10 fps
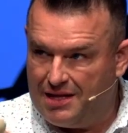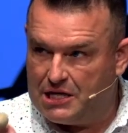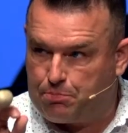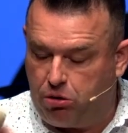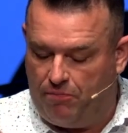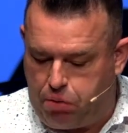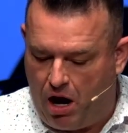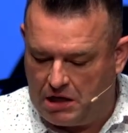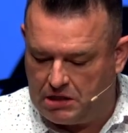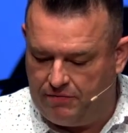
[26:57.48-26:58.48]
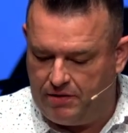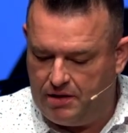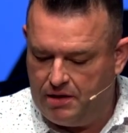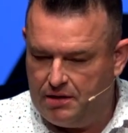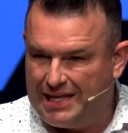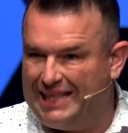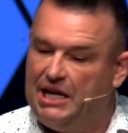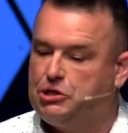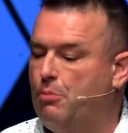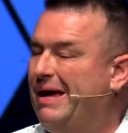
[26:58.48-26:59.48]
It's proof positive that they
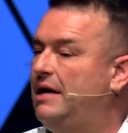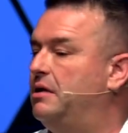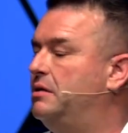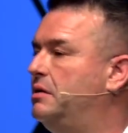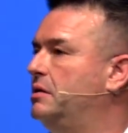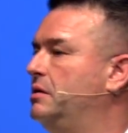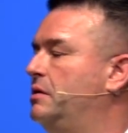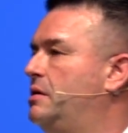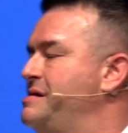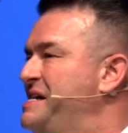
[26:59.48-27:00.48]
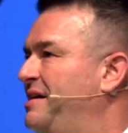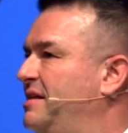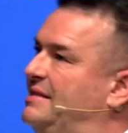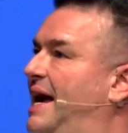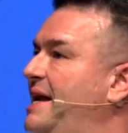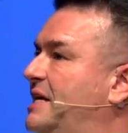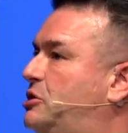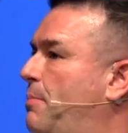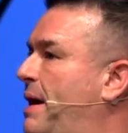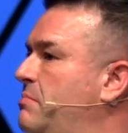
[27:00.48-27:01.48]
disobeyed. They
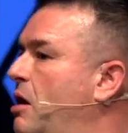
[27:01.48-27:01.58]
disobeyed